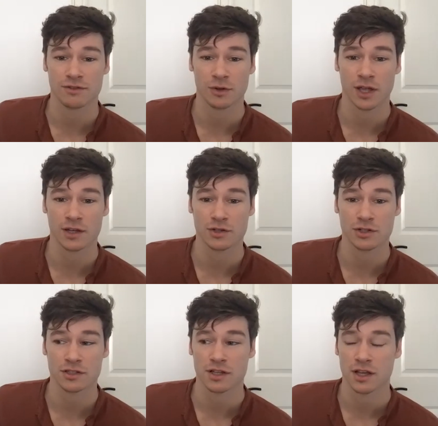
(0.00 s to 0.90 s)

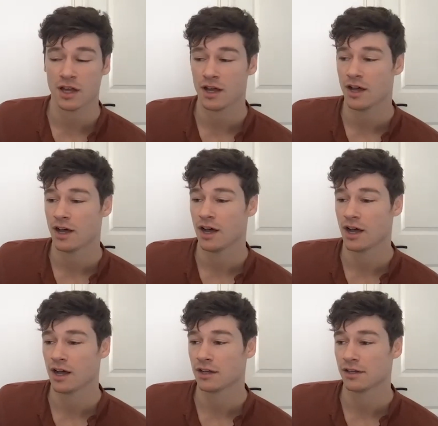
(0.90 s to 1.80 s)

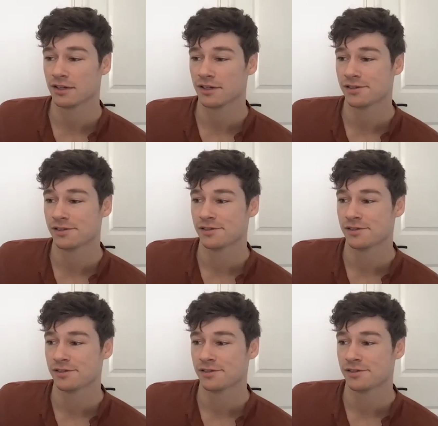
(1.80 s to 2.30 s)
[no speech]